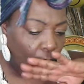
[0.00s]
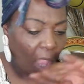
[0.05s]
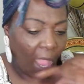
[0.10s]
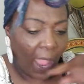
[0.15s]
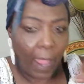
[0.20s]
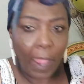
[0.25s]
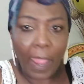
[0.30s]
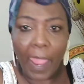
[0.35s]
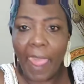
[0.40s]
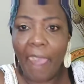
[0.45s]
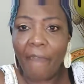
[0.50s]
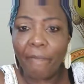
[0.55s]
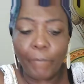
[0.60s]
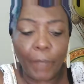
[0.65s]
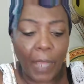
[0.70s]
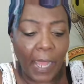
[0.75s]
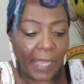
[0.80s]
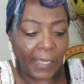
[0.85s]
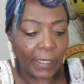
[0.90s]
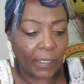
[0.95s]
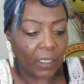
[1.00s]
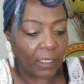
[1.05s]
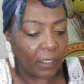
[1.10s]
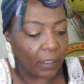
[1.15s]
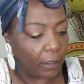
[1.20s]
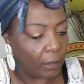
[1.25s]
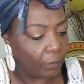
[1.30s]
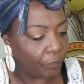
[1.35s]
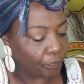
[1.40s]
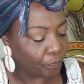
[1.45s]
I have my
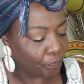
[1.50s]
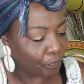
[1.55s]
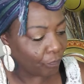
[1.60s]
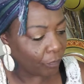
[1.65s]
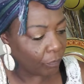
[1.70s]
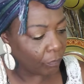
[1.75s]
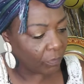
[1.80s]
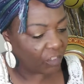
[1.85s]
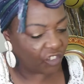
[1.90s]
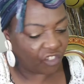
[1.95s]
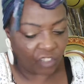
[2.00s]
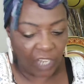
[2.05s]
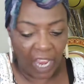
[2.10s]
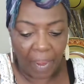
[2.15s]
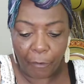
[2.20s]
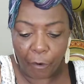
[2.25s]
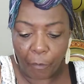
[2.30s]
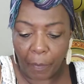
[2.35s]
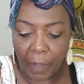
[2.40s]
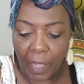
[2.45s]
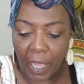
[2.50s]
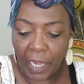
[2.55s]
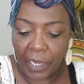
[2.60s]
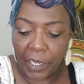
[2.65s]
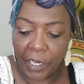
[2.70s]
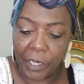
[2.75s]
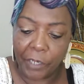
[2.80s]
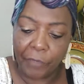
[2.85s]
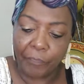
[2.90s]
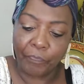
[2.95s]
steamer pot
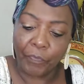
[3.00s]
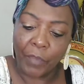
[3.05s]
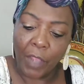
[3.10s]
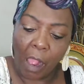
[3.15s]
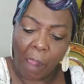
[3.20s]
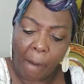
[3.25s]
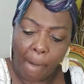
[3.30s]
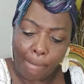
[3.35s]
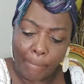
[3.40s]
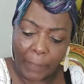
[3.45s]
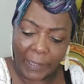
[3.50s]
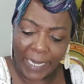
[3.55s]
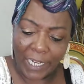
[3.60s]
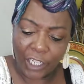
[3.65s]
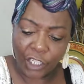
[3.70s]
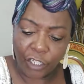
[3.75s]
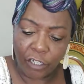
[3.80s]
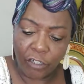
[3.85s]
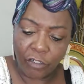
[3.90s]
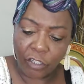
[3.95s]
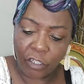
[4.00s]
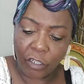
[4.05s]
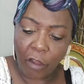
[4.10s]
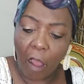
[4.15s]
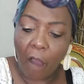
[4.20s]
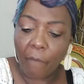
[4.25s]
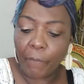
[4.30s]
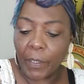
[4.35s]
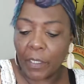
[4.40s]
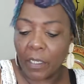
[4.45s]
here, but I turned it
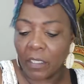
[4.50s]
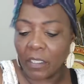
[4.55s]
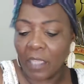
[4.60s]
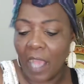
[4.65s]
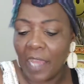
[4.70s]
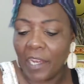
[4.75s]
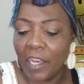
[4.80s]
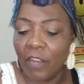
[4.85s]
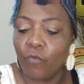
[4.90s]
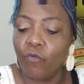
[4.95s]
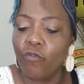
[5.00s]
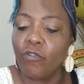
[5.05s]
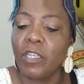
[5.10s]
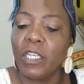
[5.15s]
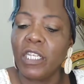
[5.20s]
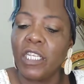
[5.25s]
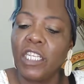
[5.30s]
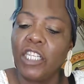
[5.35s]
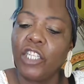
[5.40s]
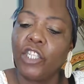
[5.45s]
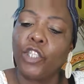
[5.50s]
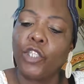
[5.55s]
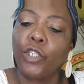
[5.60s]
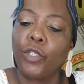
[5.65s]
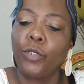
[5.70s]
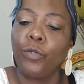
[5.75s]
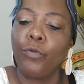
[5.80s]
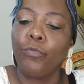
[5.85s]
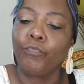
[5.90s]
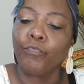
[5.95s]
off because I didn't want it
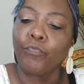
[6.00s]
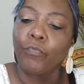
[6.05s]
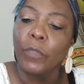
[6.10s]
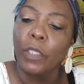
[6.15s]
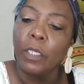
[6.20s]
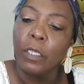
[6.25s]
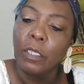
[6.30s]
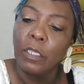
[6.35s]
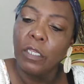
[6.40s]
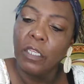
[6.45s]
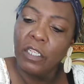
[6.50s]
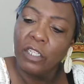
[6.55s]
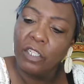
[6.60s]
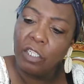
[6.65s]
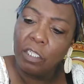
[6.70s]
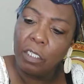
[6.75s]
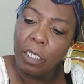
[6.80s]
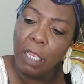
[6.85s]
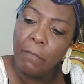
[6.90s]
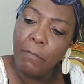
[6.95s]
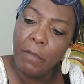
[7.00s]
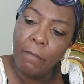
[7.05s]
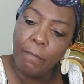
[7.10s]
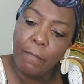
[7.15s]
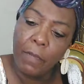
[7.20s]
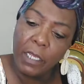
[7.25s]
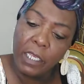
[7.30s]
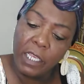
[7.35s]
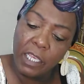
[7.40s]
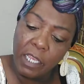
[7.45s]
to steam up
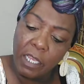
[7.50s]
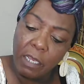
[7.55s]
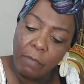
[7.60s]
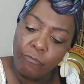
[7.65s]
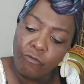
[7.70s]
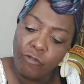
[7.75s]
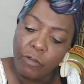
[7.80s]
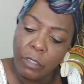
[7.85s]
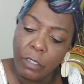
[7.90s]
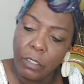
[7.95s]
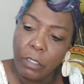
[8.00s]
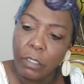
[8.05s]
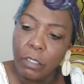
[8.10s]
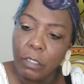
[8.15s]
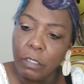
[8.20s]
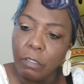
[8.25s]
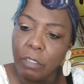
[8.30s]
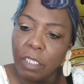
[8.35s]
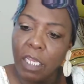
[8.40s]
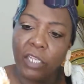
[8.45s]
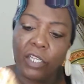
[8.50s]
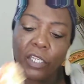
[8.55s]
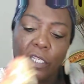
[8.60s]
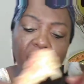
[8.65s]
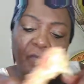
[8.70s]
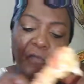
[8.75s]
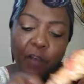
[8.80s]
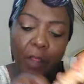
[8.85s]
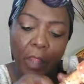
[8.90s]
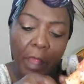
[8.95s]
my camera. Oh, that
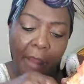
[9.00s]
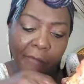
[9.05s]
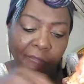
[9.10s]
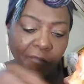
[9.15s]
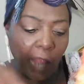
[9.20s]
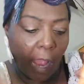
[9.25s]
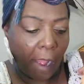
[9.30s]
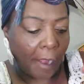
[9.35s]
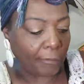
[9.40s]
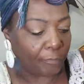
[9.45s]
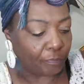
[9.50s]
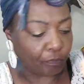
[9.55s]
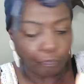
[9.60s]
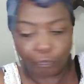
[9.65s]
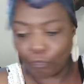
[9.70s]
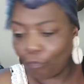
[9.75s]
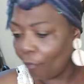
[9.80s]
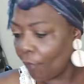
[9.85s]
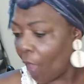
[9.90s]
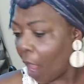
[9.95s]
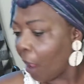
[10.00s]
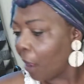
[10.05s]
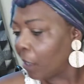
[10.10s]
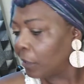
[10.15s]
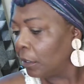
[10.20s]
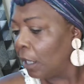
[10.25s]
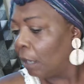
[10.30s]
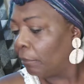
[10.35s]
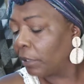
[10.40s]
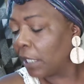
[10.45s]
just fell off, y'all.
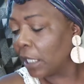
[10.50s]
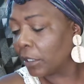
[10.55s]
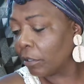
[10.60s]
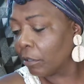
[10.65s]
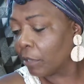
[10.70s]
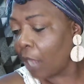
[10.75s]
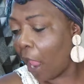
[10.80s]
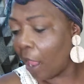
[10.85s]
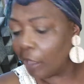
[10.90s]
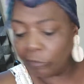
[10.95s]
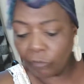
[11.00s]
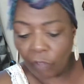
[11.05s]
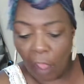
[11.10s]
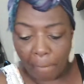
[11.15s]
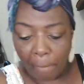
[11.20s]
That's okay.